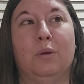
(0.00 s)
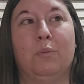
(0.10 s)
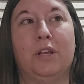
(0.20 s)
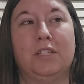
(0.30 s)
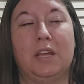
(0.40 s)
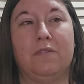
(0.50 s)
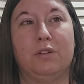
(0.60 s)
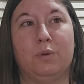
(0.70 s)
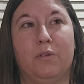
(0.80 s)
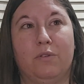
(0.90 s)
because I have a
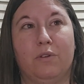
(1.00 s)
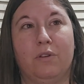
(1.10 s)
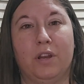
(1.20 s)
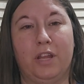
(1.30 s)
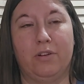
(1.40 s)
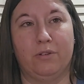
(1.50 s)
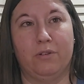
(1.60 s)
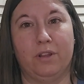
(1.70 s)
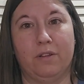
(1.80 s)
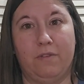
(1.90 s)
12-year-old, an
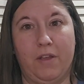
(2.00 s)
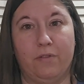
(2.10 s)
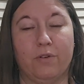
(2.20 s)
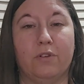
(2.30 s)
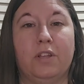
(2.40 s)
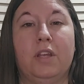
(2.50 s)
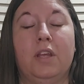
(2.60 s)
8-year-old, and a 5-year-old.